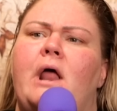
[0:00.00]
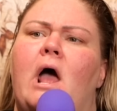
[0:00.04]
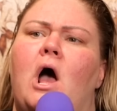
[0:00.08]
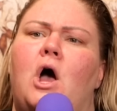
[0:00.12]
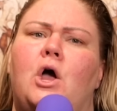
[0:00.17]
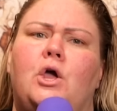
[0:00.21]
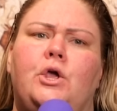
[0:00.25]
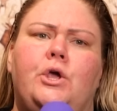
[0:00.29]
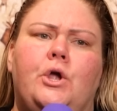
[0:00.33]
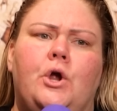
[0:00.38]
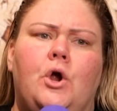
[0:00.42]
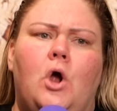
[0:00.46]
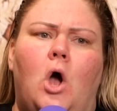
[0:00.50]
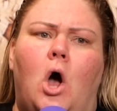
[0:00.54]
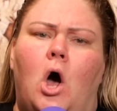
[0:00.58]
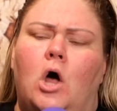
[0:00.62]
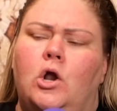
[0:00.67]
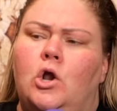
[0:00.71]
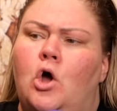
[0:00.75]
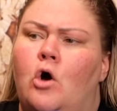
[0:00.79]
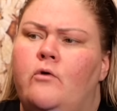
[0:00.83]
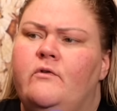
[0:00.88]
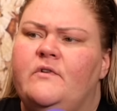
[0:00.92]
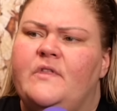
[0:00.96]
Now you're
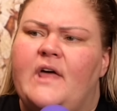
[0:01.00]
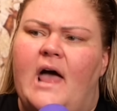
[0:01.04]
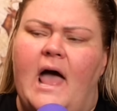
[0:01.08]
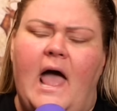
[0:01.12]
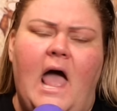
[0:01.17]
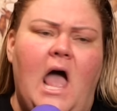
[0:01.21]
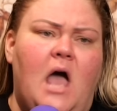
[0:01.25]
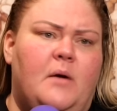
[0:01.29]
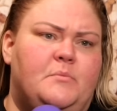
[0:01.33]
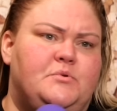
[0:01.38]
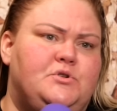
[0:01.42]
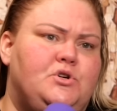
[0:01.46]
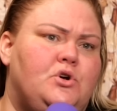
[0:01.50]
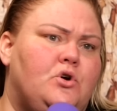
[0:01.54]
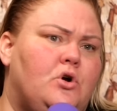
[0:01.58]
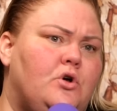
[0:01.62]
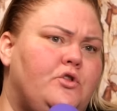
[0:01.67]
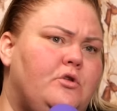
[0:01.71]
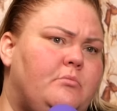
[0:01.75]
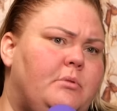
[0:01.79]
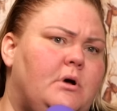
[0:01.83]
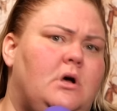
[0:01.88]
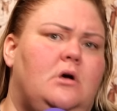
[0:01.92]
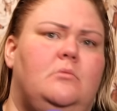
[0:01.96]
all over the apps. You're
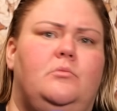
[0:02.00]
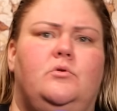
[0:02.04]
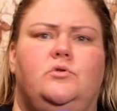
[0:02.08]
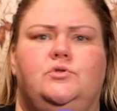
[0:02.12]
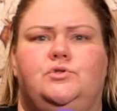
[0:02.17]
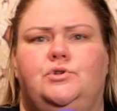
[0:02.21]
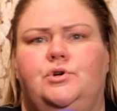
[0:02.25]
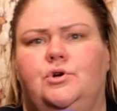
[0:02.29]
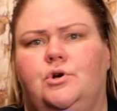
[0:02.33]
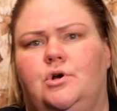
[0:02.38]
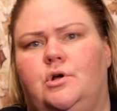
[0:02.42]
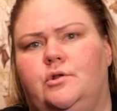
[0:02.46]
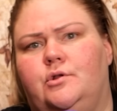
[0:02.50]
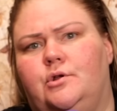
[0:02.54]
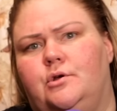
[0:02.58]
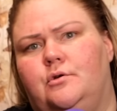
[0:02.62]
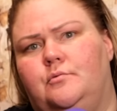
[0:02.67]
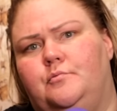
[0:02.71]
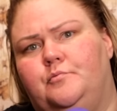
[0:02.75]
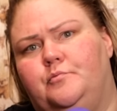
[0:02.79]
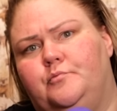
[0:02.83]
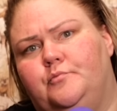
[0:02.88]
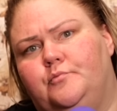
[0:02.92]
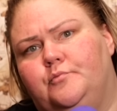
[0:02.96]
on the Bumbles. You're on
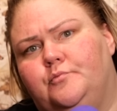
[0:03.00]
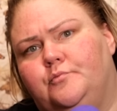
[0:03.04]
the